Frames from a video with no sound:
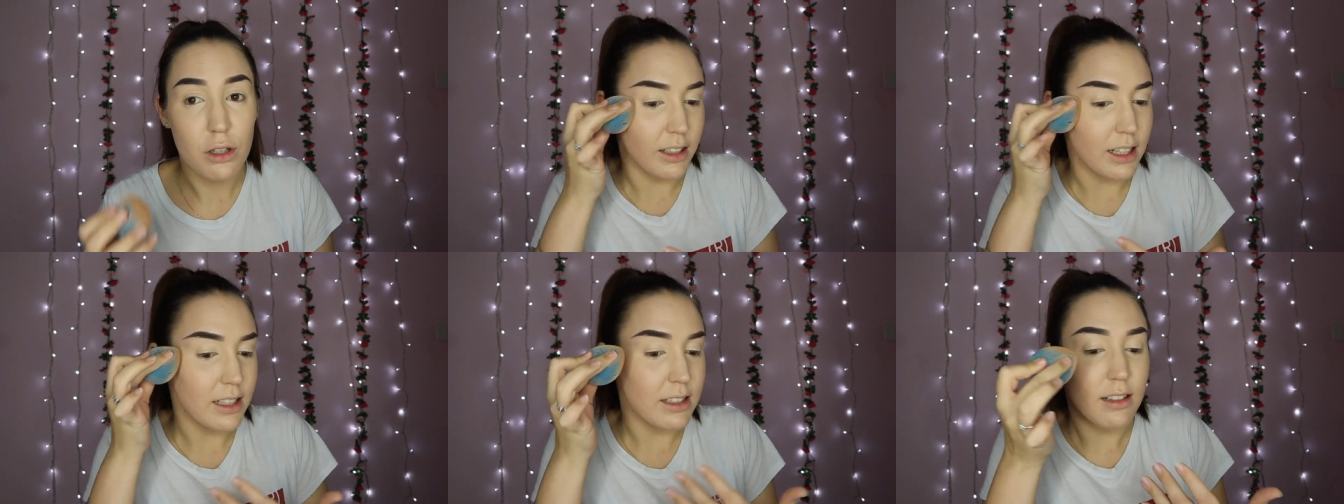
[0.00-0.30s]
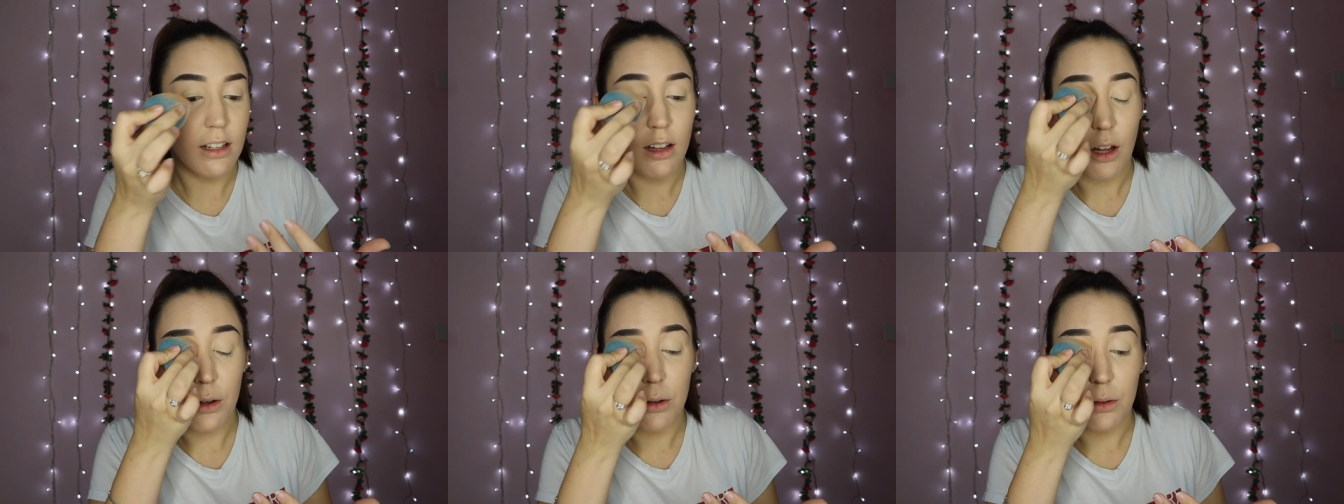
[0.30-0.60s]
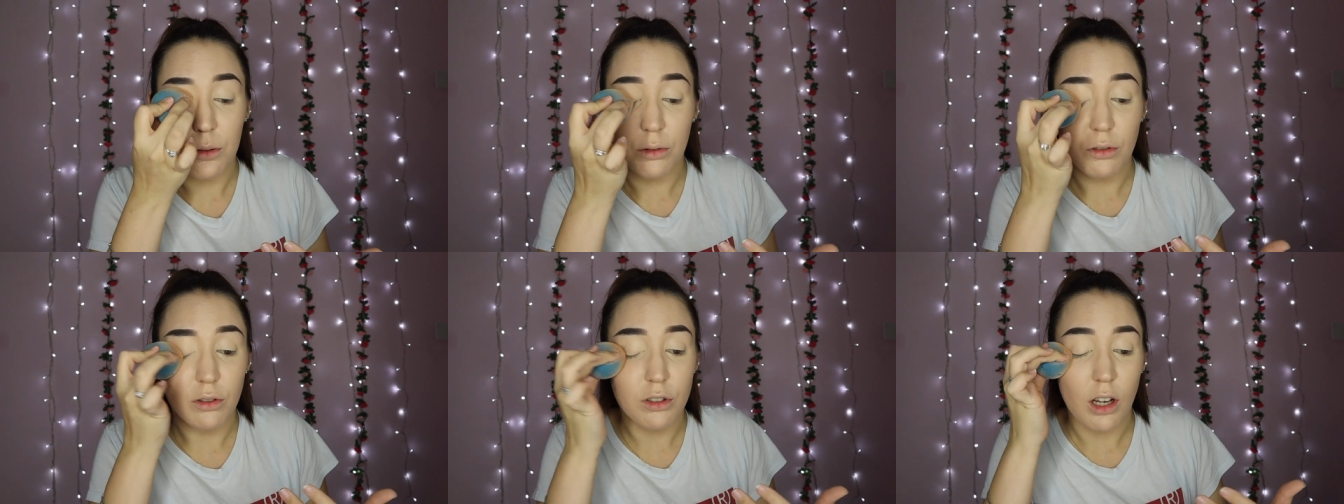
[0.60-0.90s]
There's
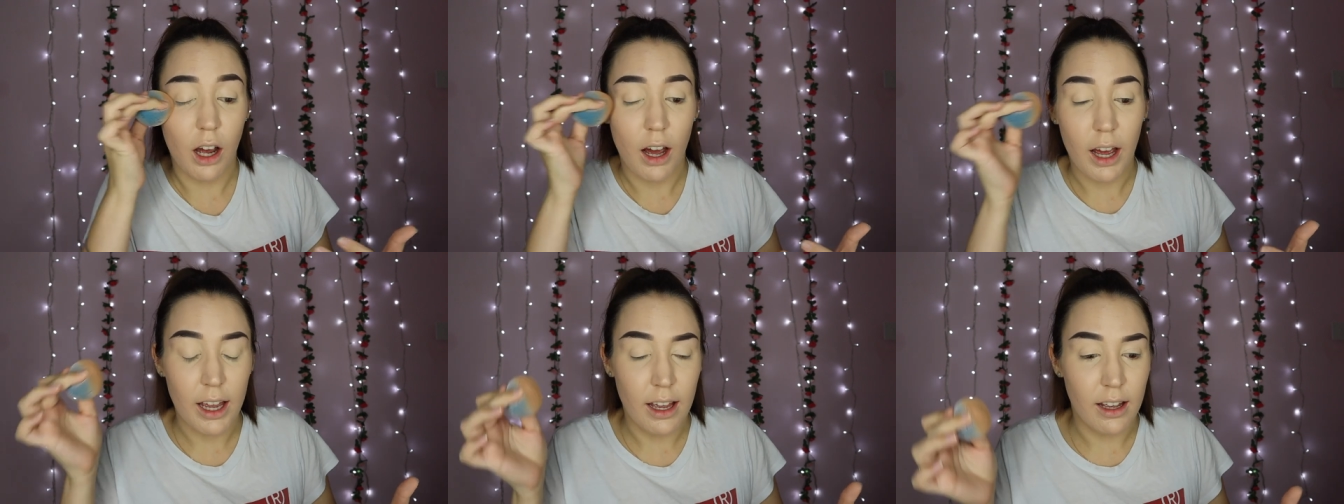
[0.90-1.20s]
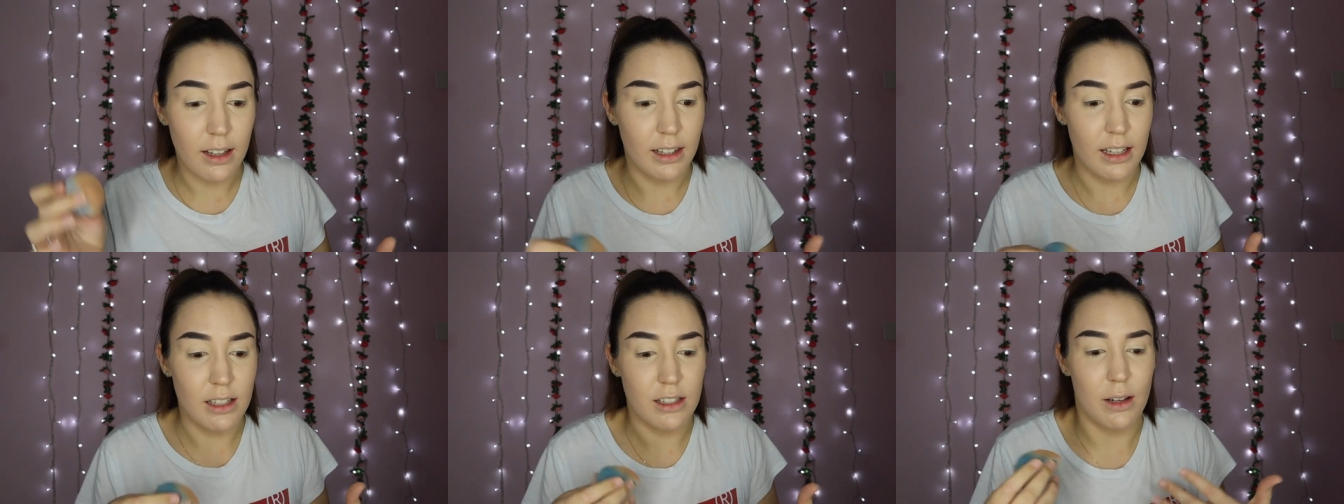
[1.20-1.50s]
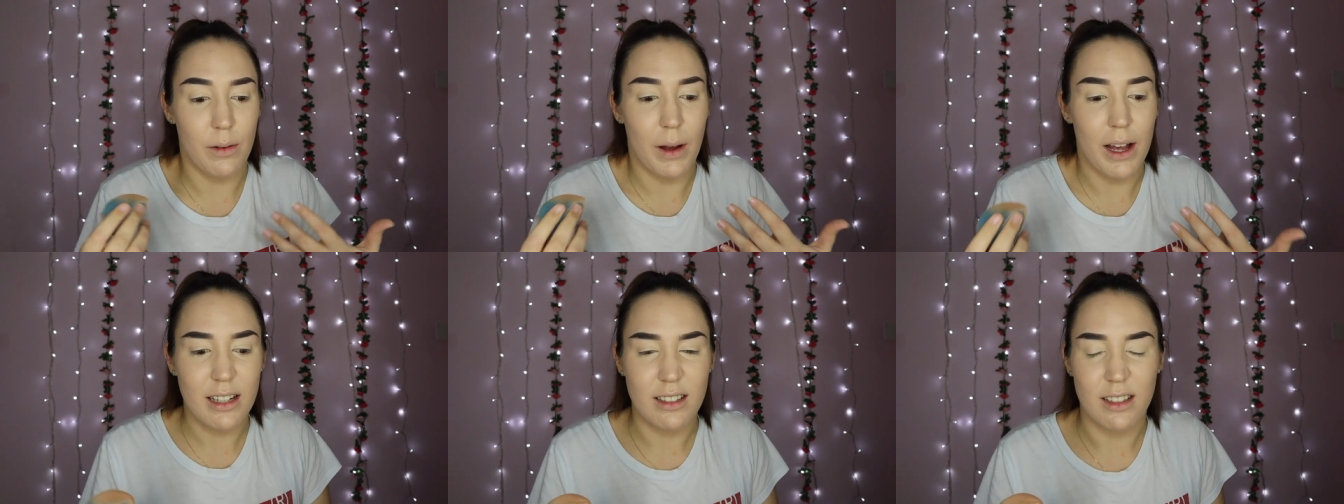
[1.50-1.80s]
no diet, there's
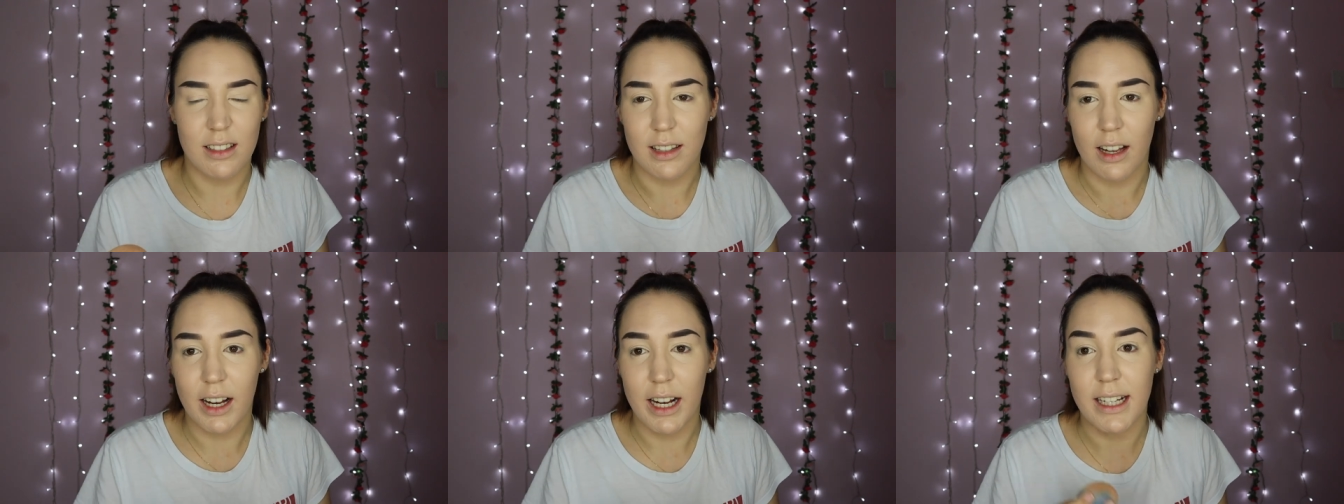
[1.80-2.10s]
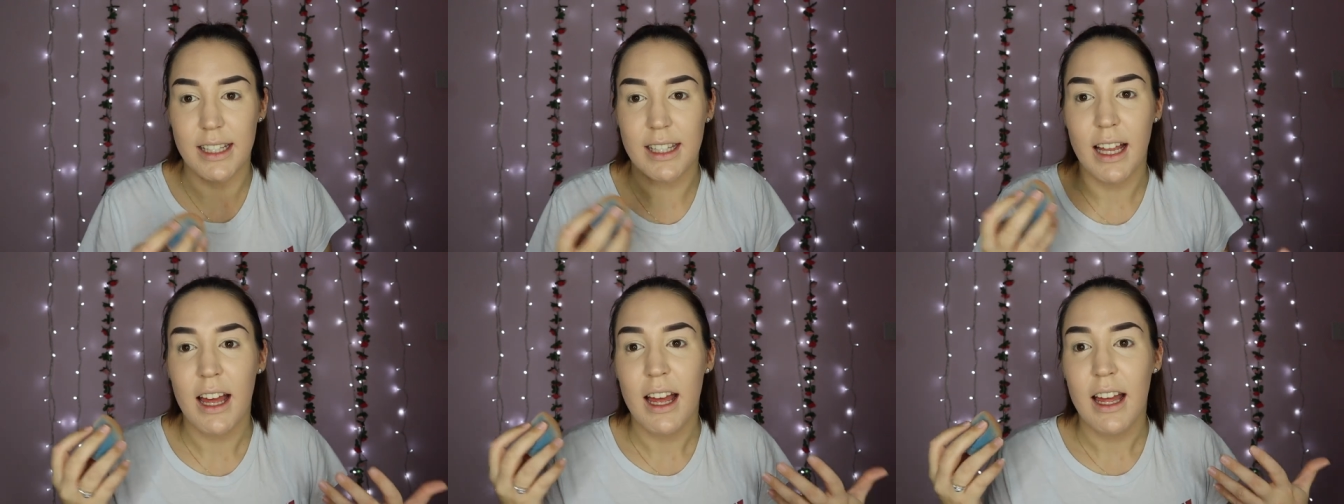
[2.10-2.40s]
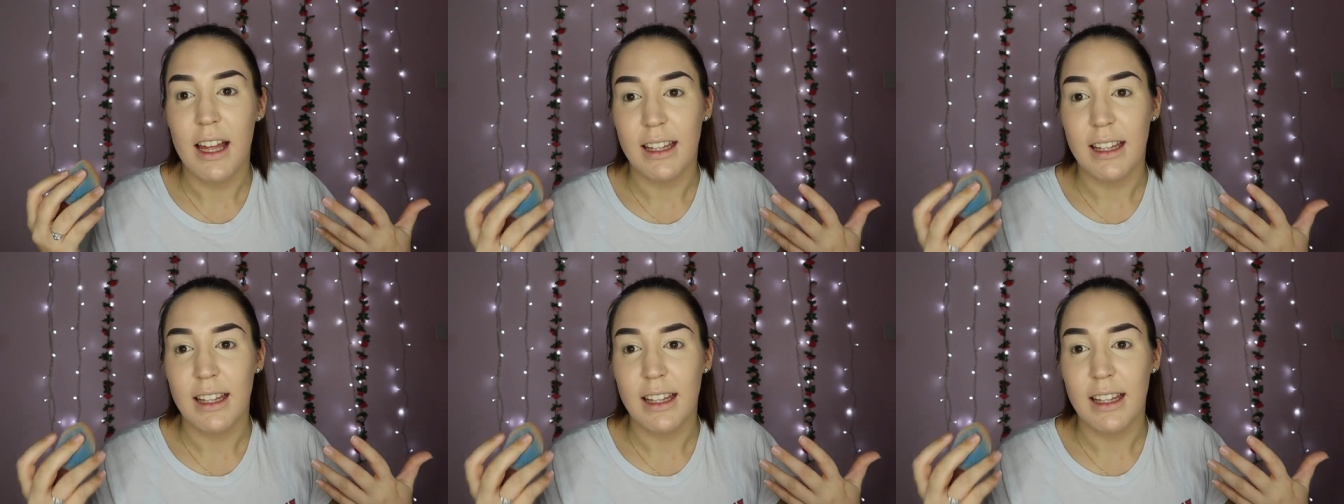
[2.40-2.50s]
no exercise